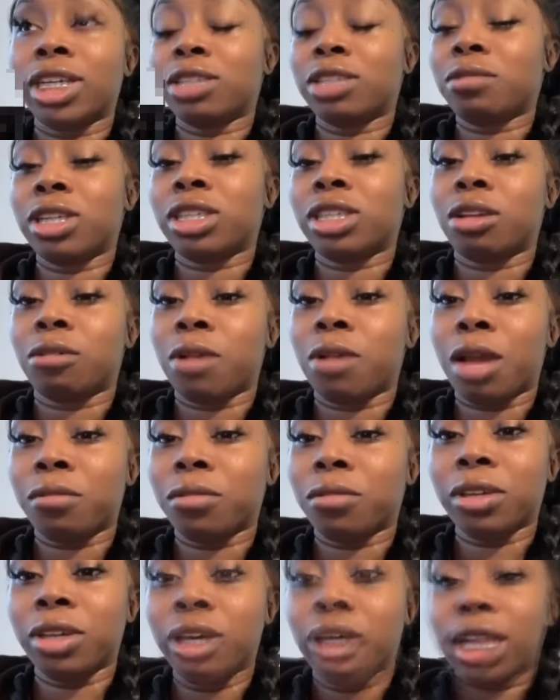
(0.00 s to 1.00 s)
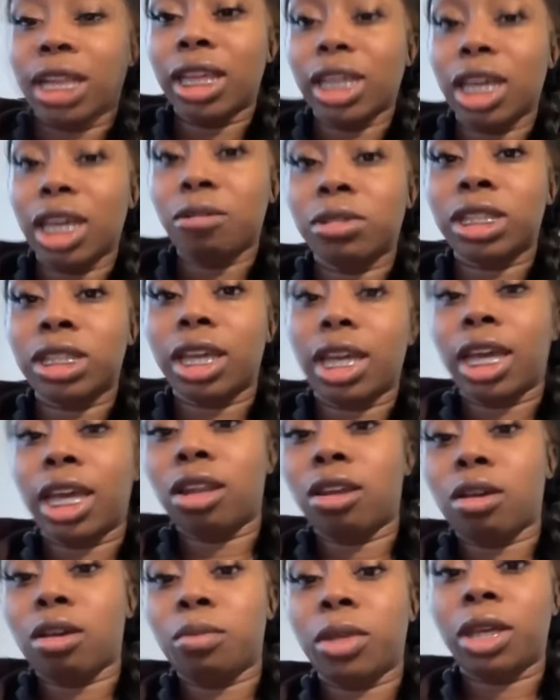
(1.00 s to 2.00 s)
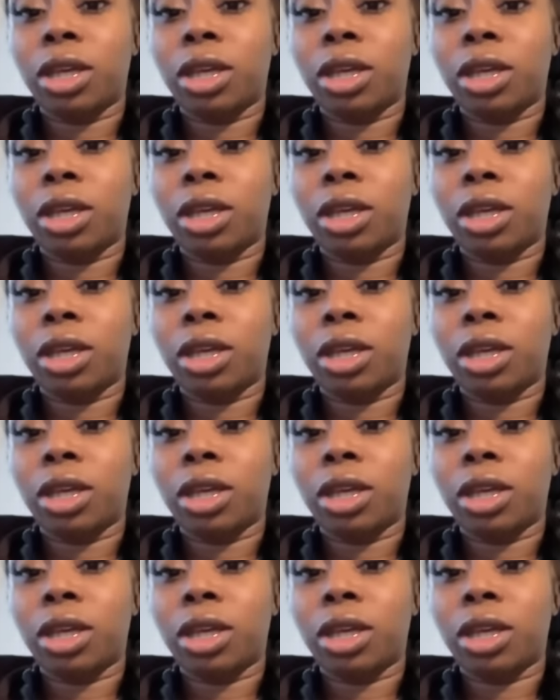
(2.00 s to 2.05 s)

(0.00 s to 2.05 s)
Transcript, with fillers: This wasn't a robbery. I think it was a hit on